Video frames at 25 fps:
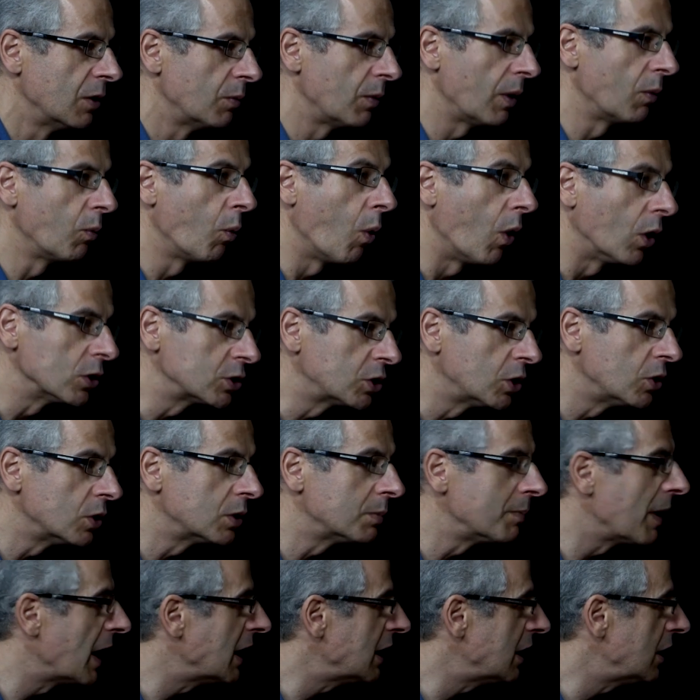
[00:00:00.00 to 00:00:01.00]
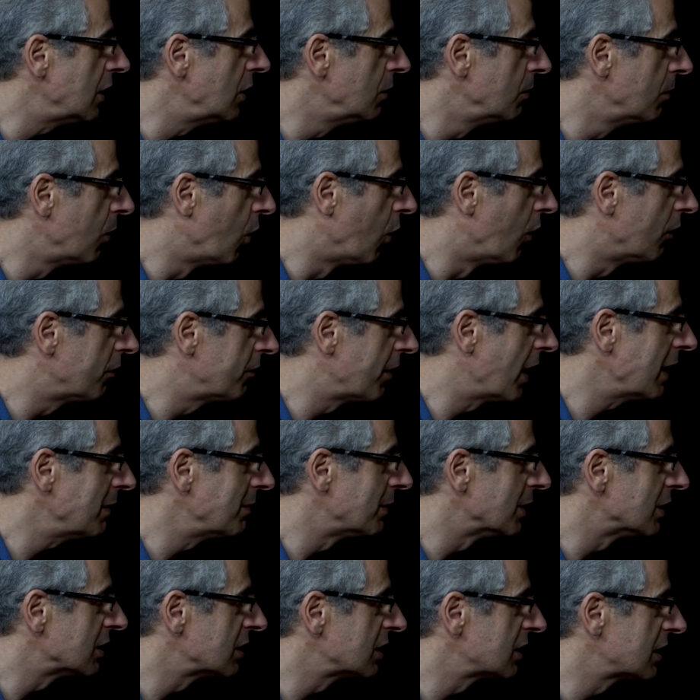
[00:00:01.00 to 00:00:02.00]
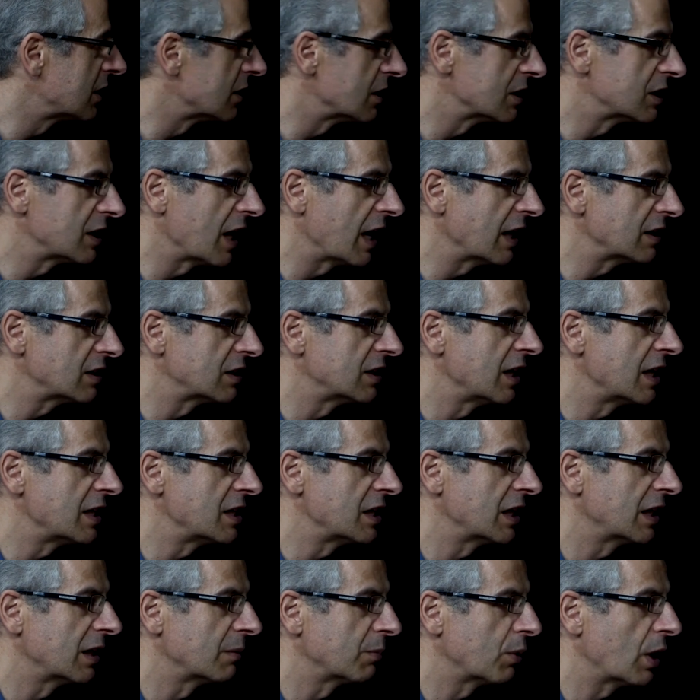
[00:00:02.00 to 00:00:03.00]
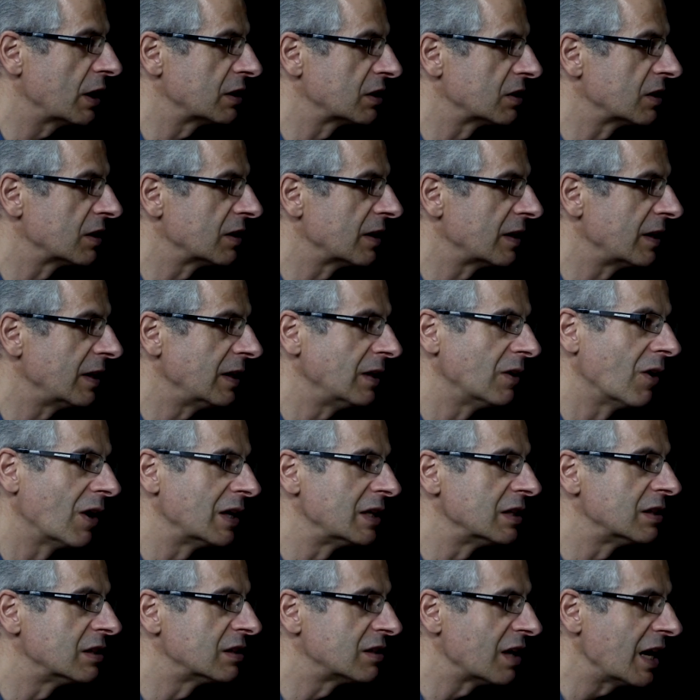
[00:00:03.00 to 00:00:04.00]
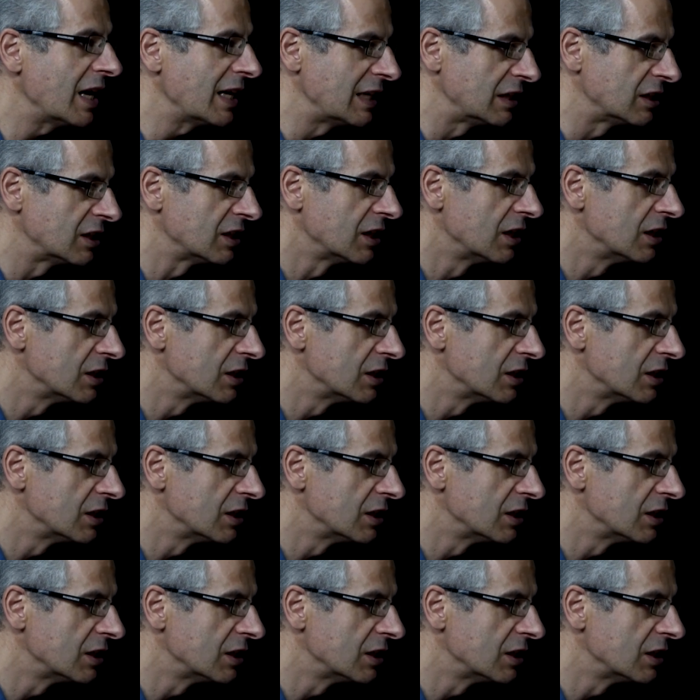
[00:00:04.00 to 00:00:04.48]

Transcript: Well, what could make you more famous than assassinating the President of the United States?